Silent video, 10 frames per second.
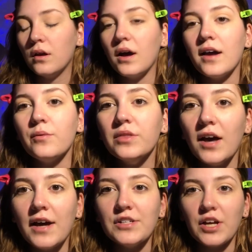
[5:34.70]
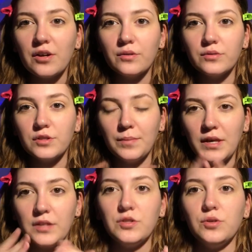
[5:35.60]
I don't want the eyeshadow to
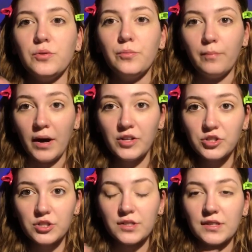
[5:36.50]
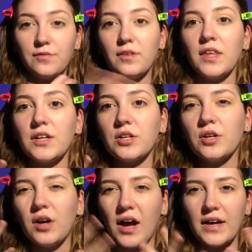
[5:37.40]
be too much because I feel like
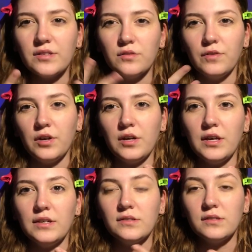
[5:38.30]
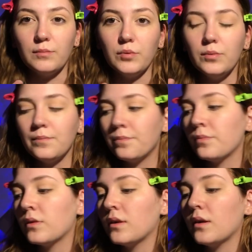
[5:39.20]
her eyes are very simple,
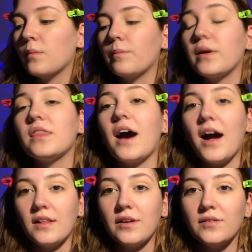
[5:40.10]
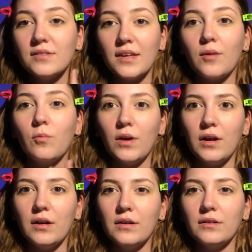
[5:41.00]
but the eyeliner is like
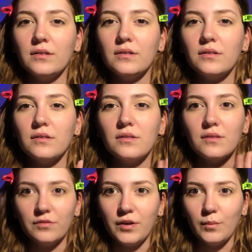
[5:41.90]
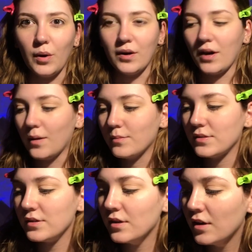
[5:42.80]
where the fun part comes.